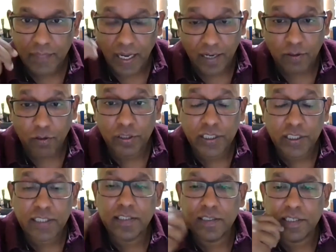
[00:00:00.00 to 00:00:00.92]
and a
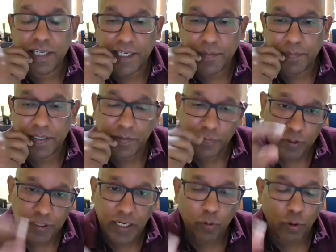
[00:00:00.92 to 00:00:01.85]
conscious statement,
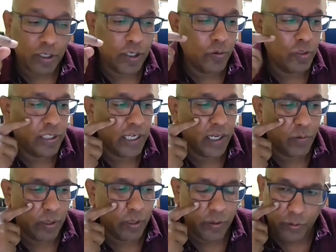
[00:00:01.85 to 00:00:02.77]
which I wanted to share
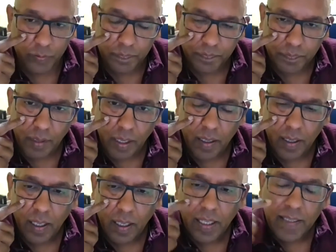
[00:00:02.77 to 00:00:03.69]
with you,
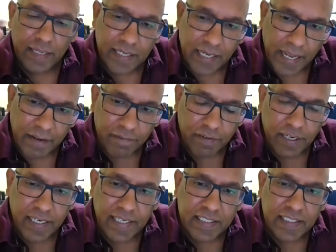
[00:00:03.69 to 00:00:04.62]
that
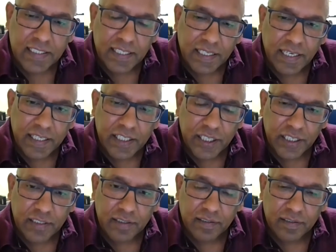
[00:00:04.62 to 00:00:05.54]
every
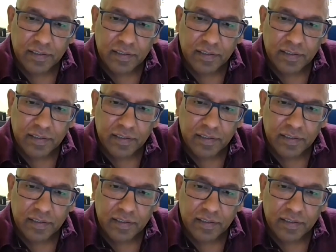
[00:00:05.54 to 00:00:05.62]
destination